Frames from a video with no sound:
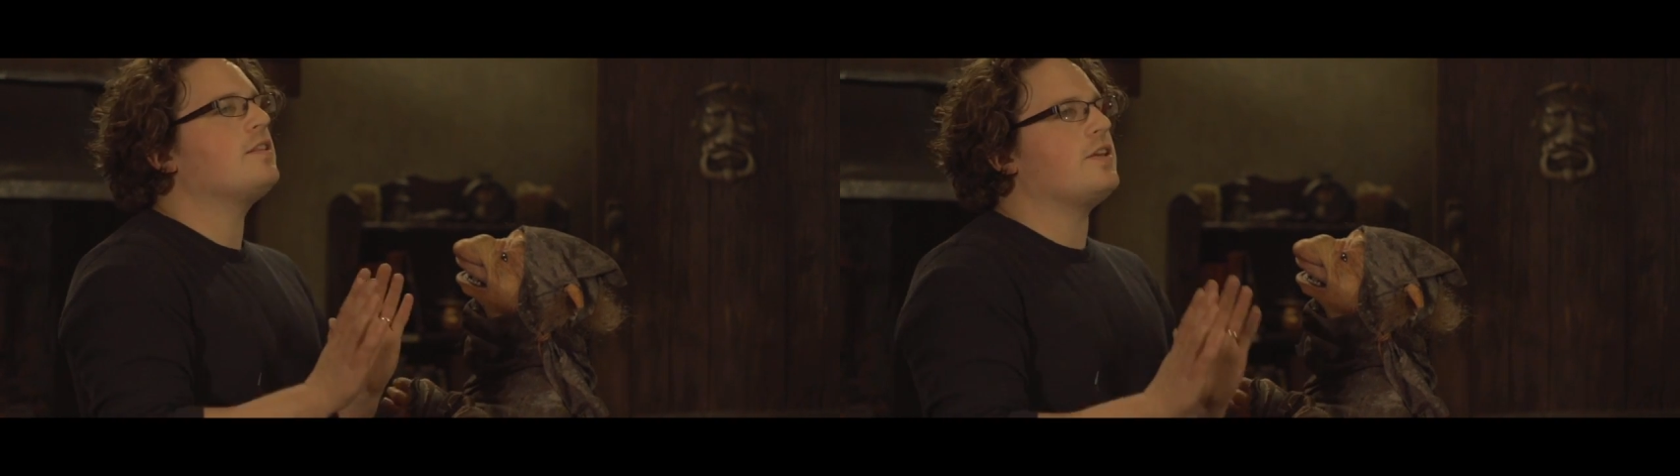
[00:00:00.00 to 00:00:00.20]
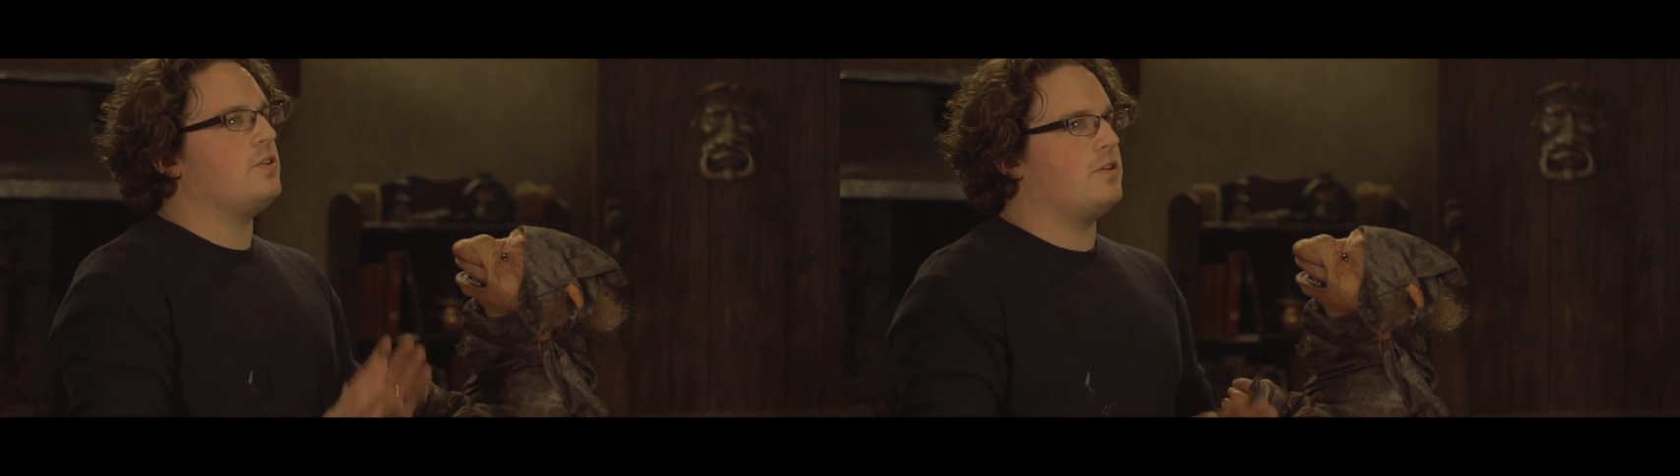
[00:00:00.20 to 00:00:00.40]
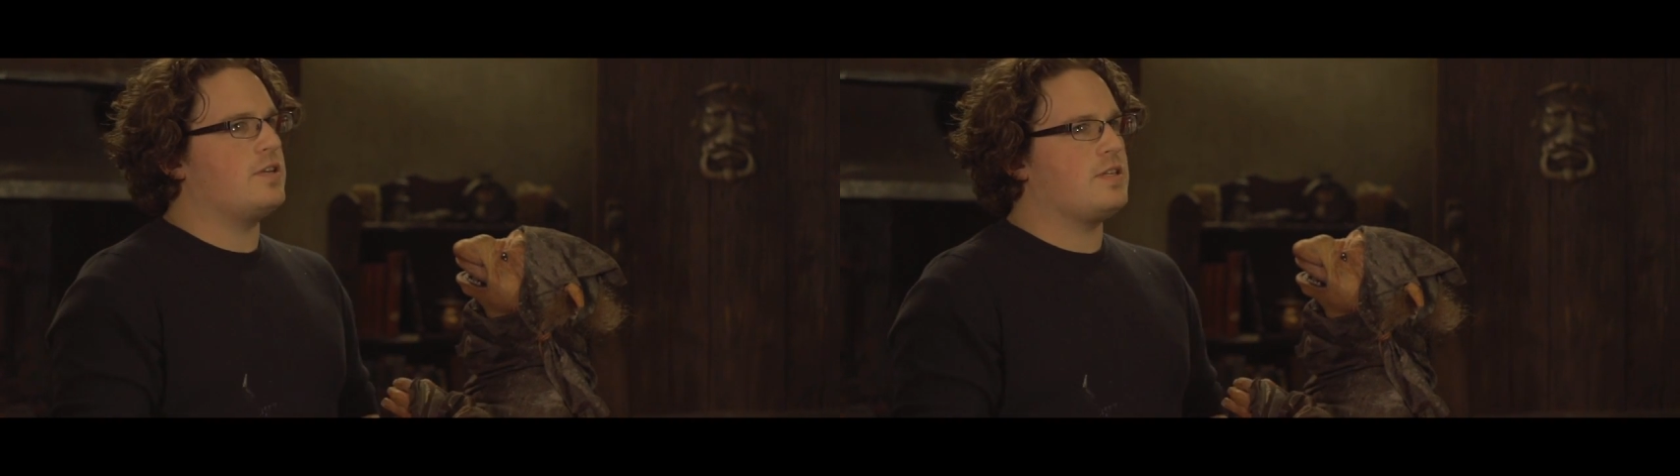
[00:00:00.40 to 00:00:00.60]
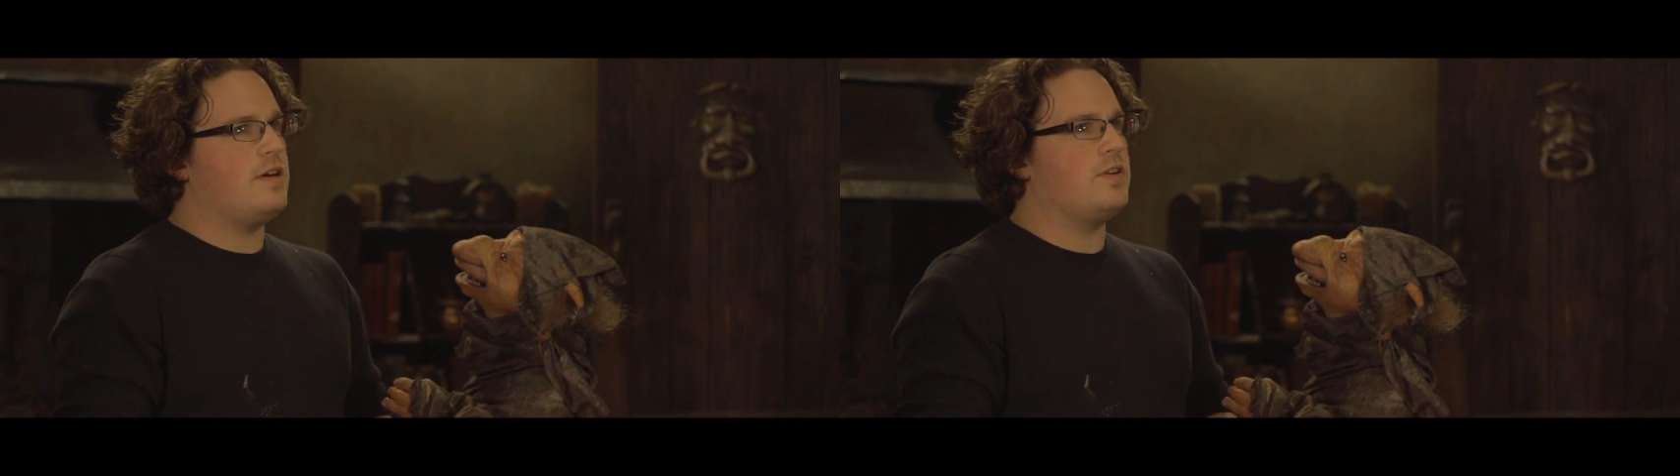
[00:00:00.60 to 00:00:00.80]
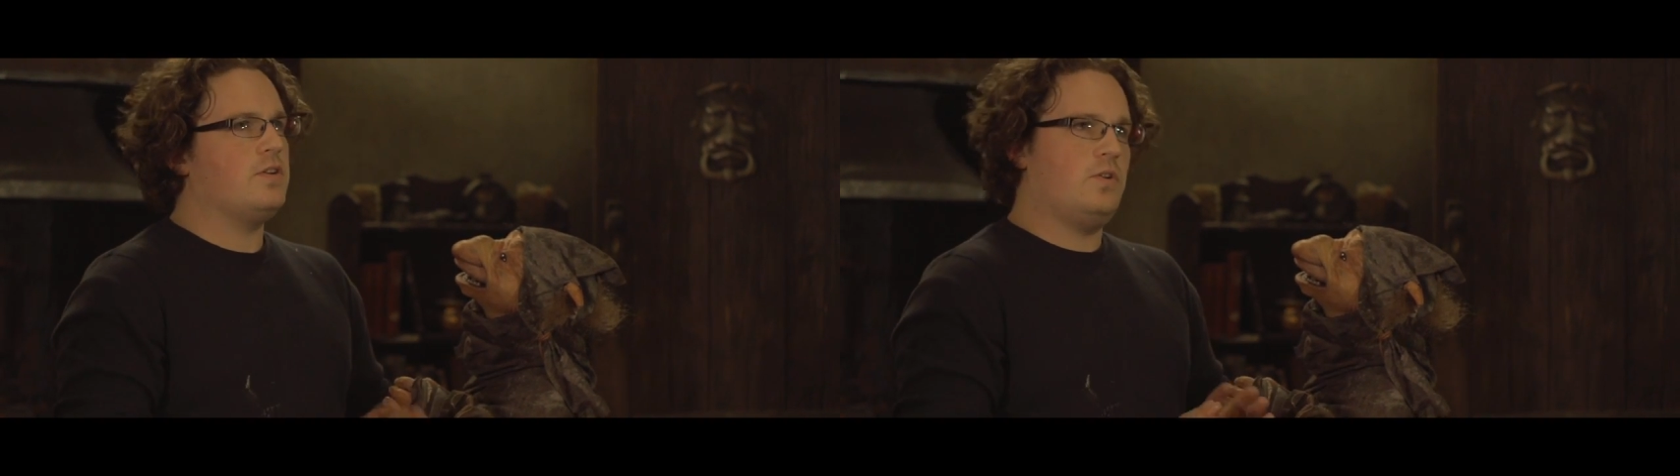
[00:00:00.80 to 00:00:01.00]
that you're a
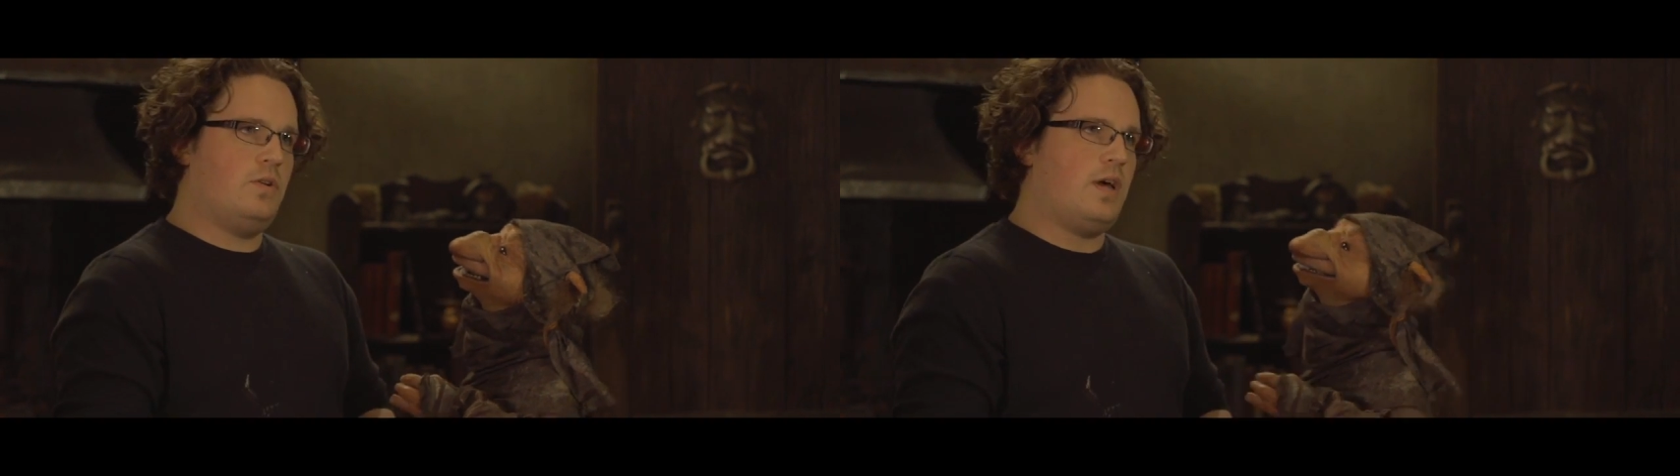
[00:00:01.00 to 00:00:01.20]
servant at all.